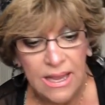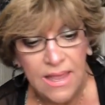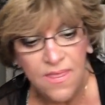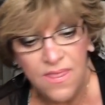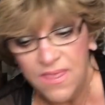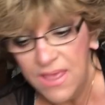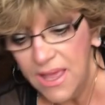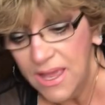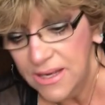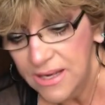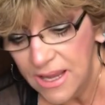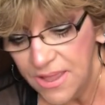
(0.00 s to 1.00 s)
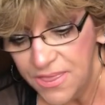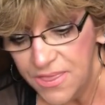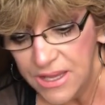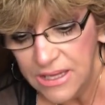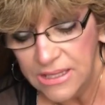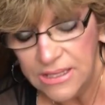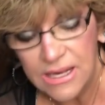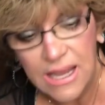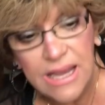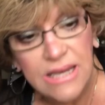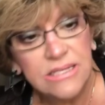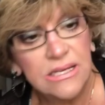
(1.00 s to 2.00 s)
And then I think at
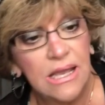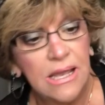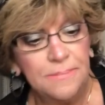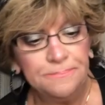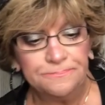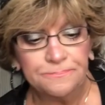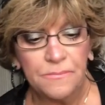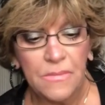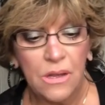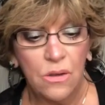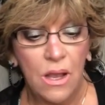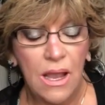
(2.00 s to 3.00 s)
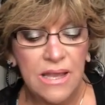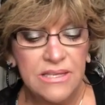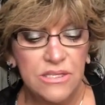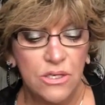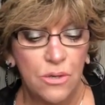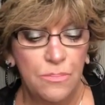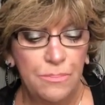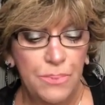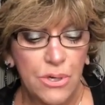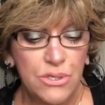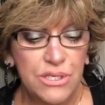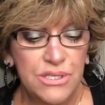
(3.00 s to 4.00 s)
night, I still
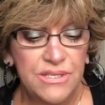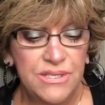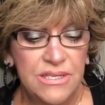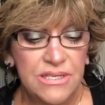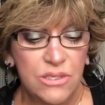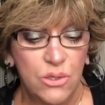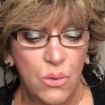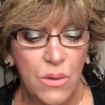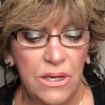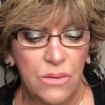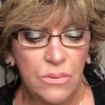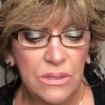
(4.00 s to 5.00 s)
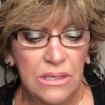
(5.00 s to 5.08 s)
purchased this quick